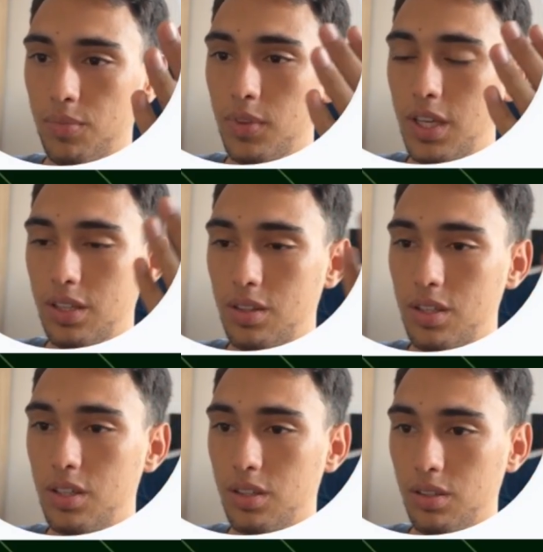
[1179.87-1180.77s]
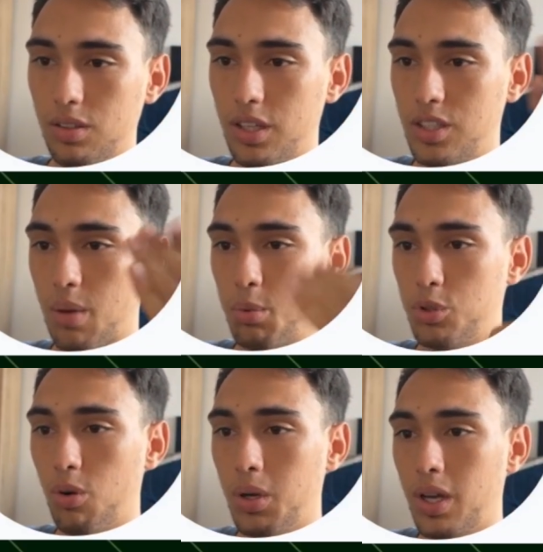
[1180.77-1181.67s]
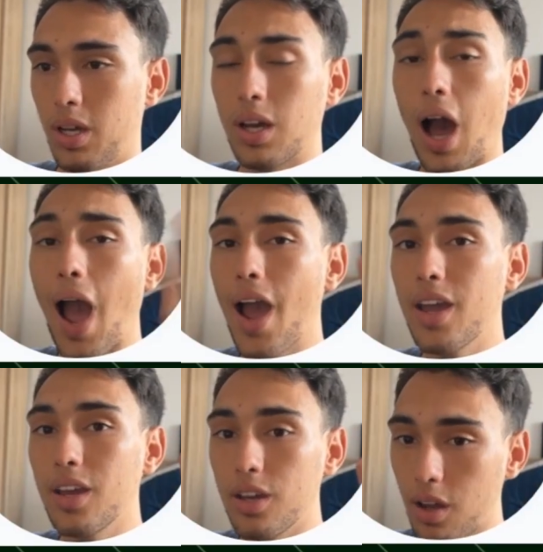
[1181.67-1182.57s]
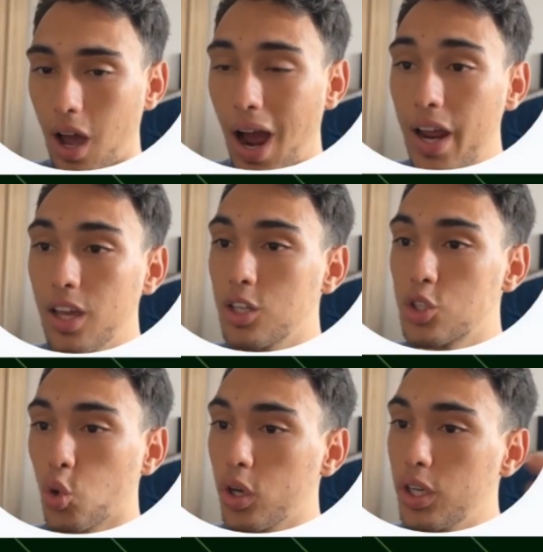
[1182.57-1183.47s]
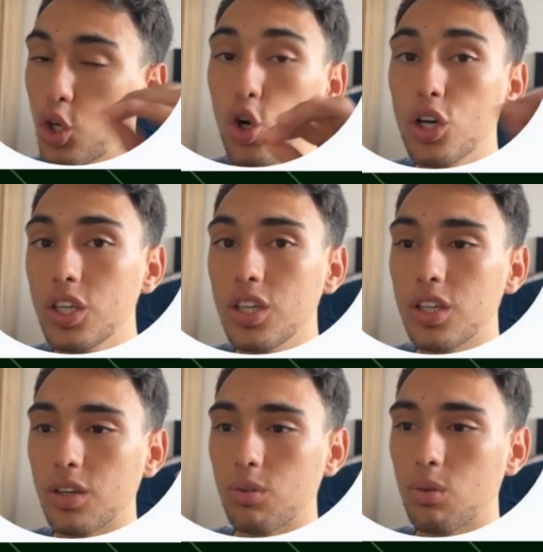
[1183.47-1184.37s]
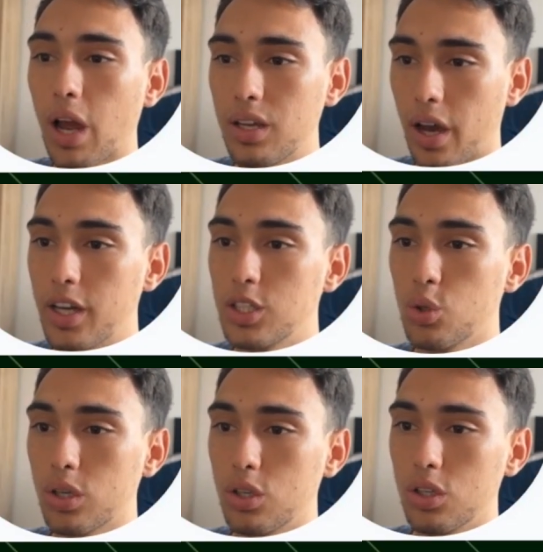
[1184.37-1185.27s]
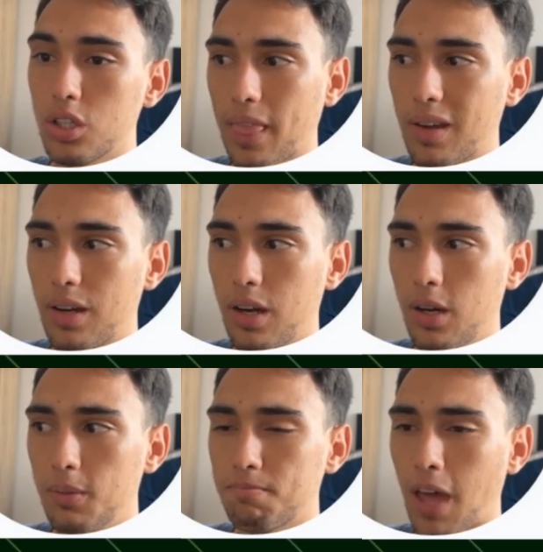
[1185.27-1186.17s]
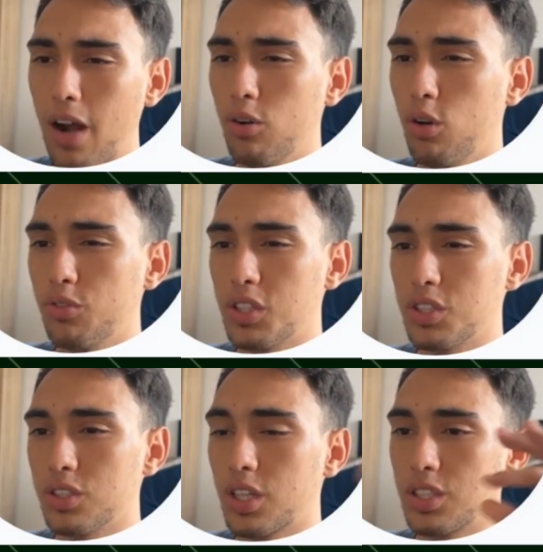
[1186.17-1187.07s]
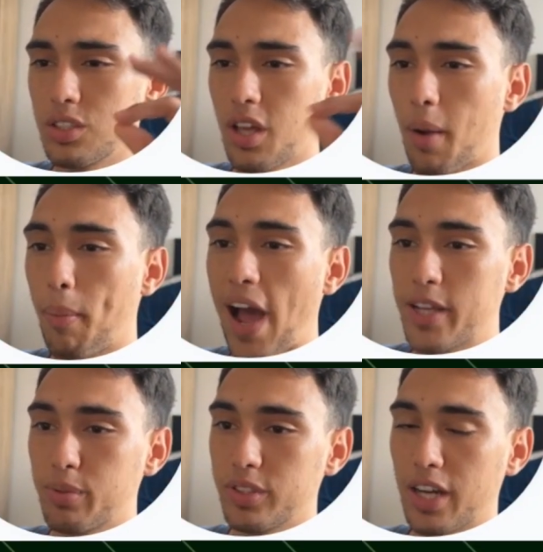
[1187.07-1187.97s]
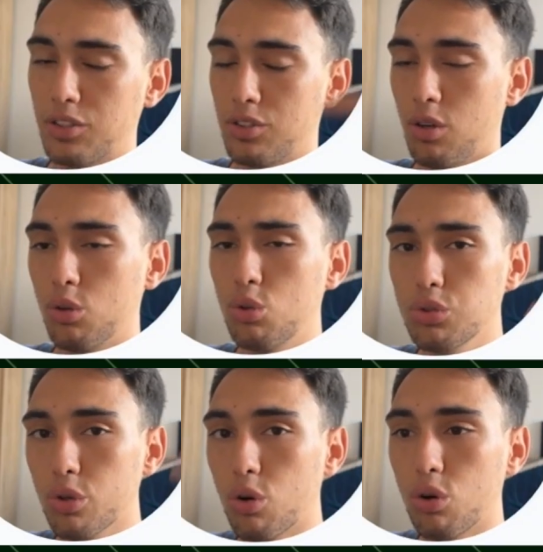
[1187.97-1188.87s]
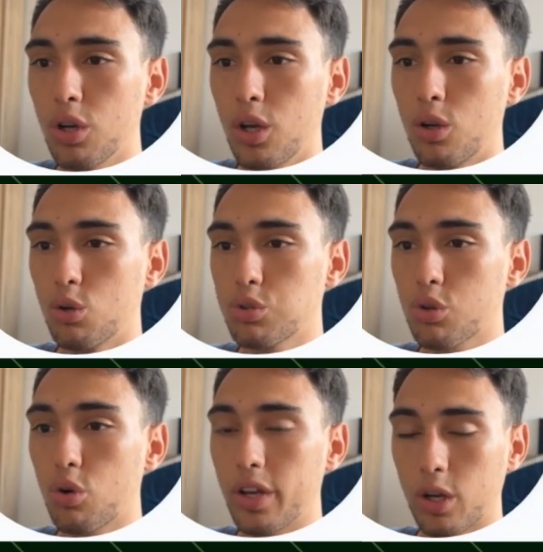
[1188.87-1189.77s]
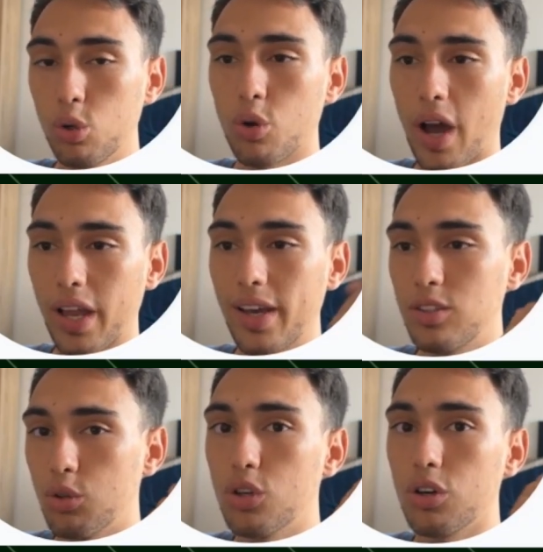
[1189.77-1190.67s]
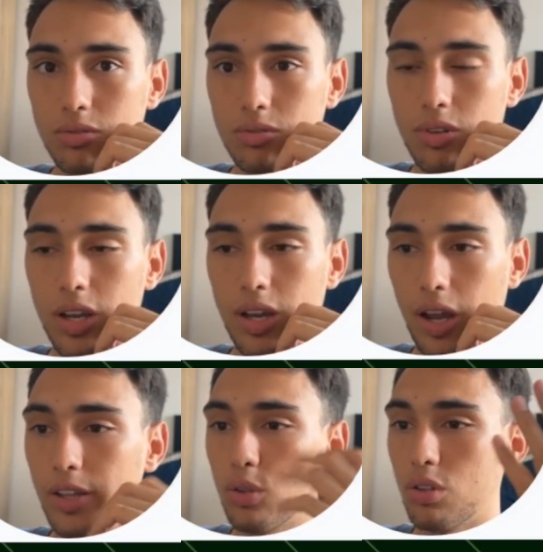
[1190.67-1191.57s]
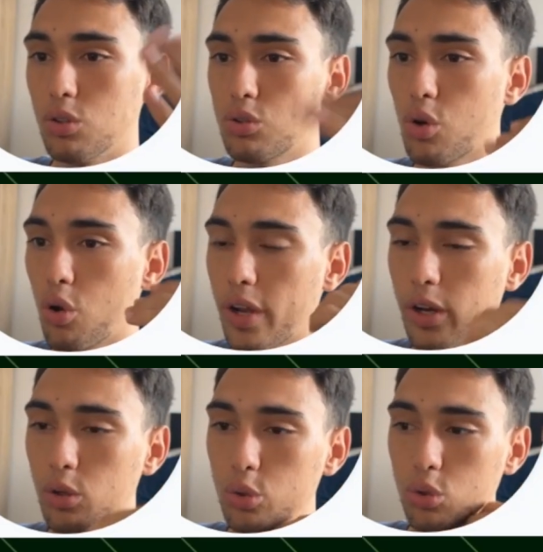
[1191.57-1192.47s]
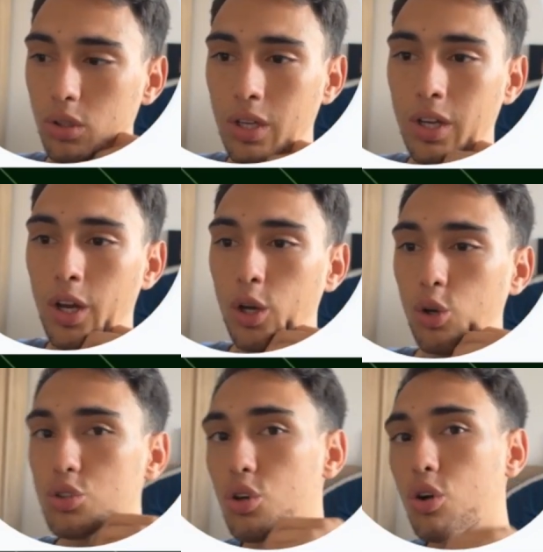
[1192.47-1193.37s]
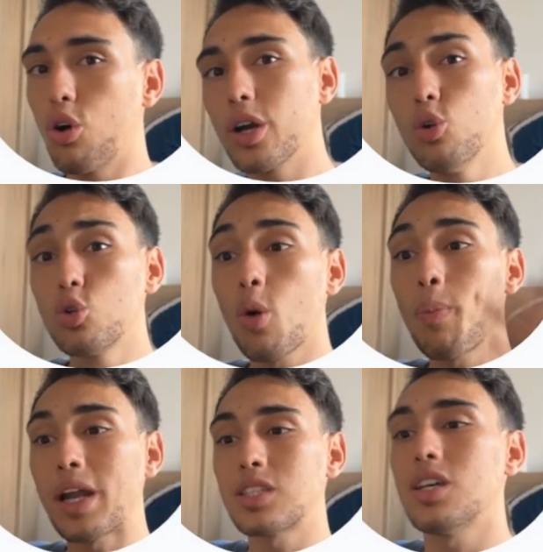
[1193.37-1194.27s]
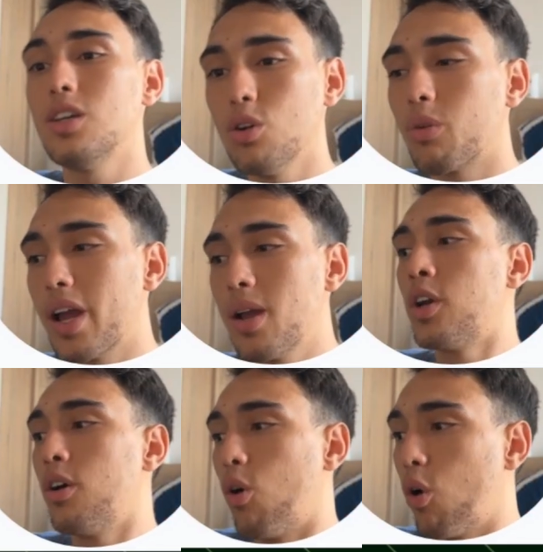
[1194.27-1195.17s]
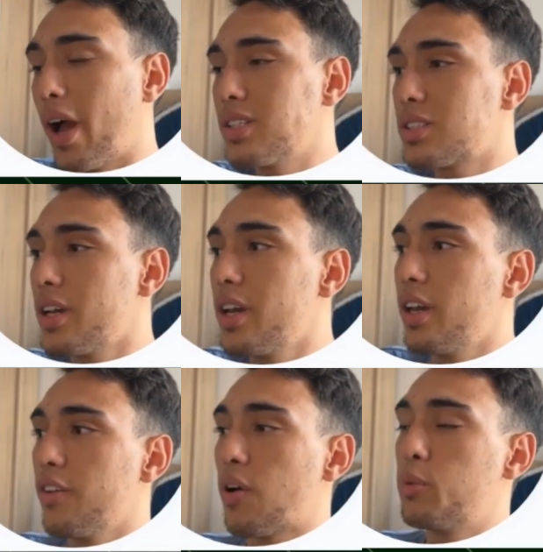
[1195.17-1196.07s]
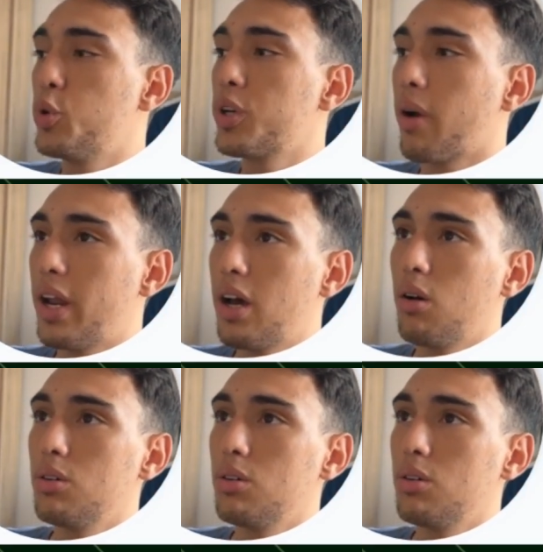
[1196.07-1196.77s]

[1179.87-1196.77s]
get the example. So I enjoy cooking, right? I enjoy cooking. I don't know if this is because it's not a past perfect action. So gusto ko nagluto. I like to cook, right? I like to cook. Gusto ko nagluto. Gusto ko nagluto para sa iyo, right? Or I can say if I'm doing it right now,